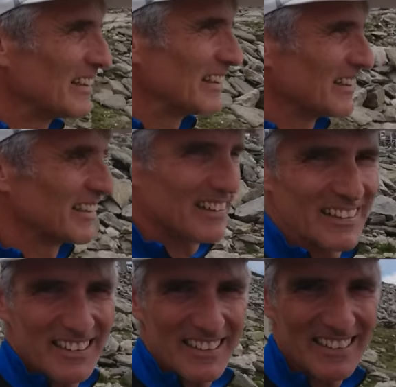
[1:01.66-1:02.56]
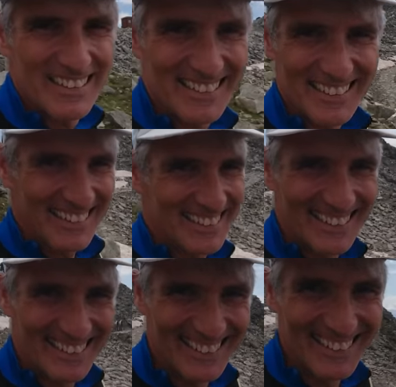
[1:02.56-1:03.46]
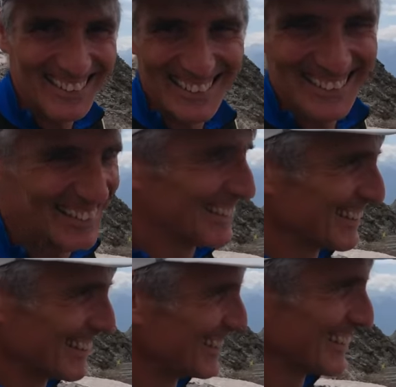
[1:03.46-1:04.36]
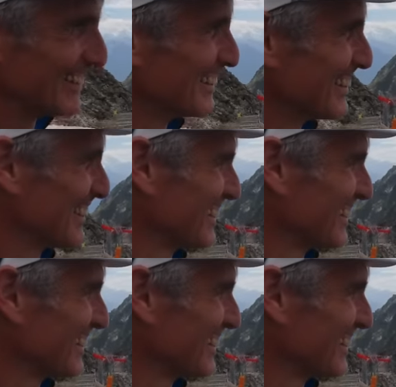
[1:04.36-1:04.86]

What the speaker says: and the Matterhorn to the west. Both Ben and